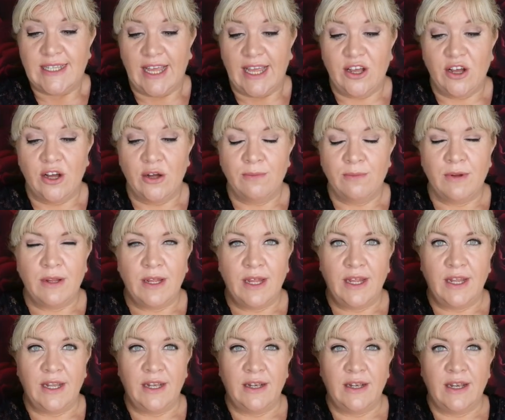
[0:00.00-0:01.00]
come
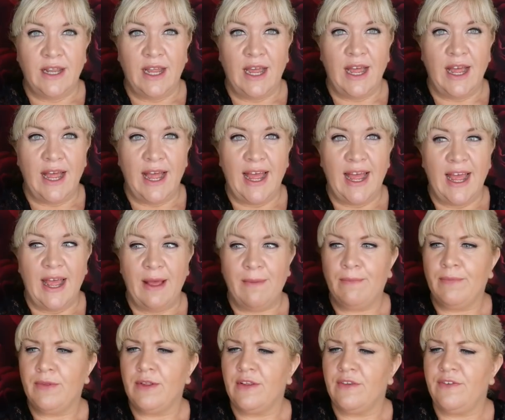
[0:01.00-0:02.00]
in
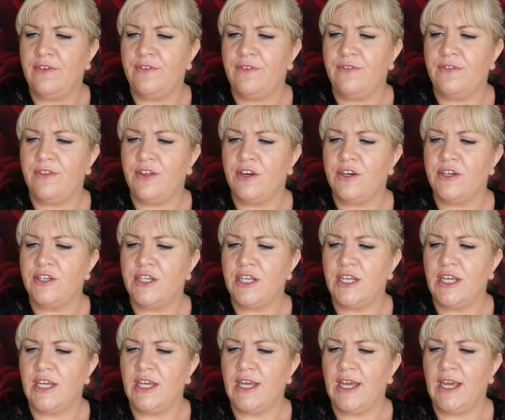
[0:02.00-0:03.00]
the
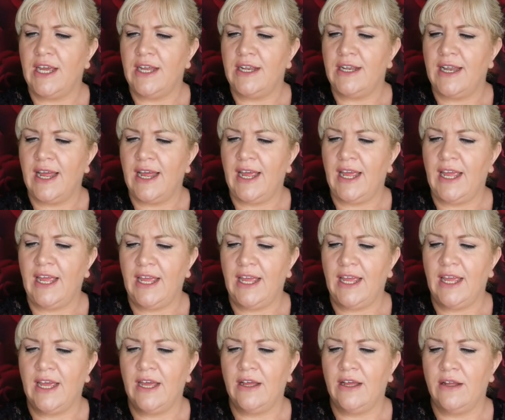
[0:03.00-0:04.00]
30 in
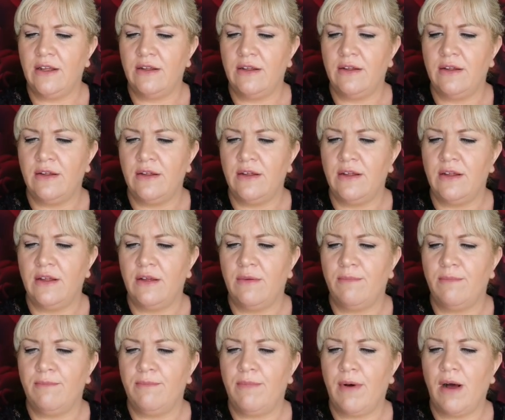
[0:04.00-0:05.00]
a
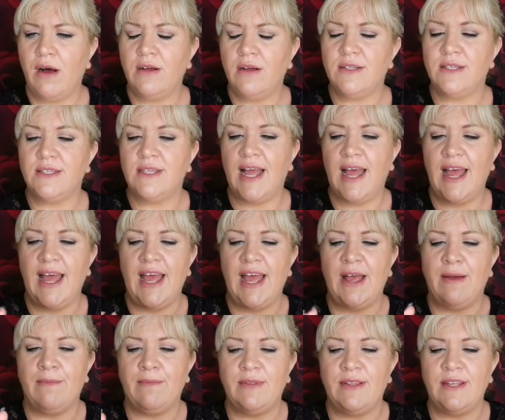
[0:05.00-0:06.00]
box.
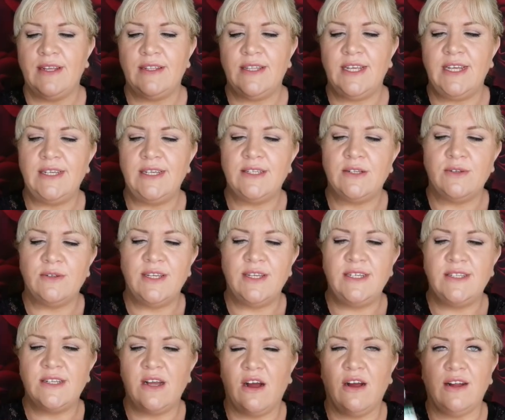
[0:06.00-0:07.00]
These are the
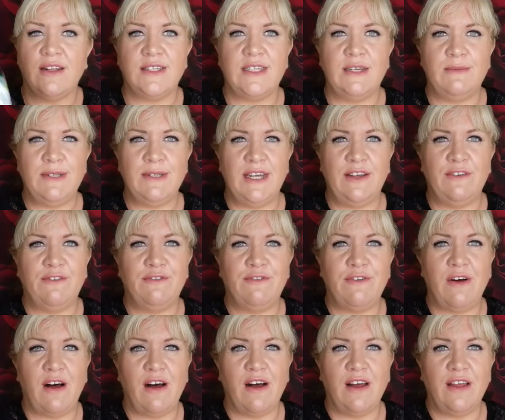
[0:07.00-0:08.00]
CBD
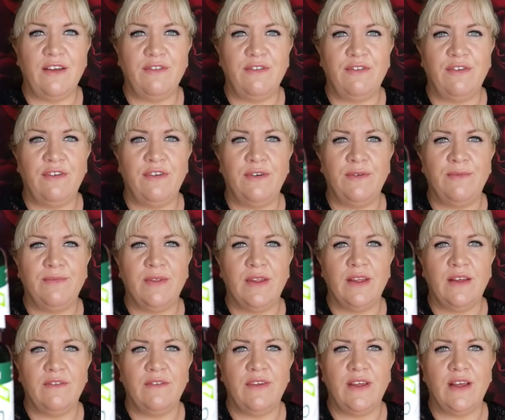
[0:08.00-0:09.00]
5.
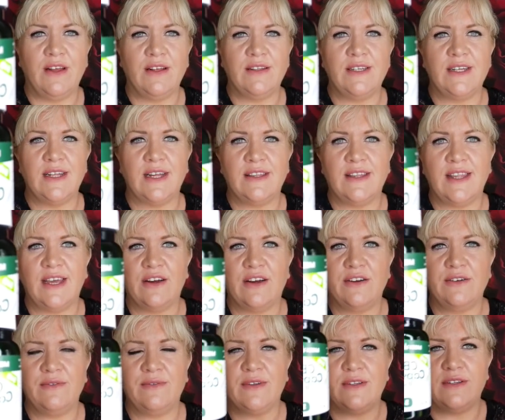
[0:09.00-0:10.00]
You can see that
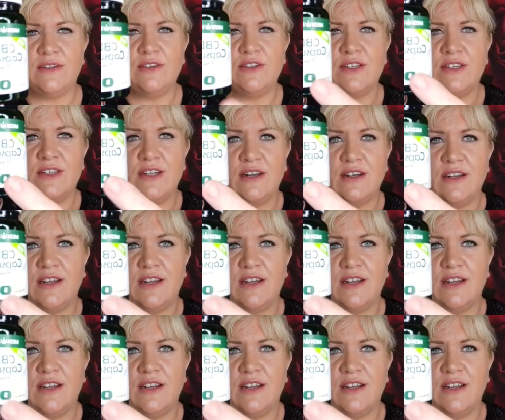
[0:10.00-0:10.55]
there, just down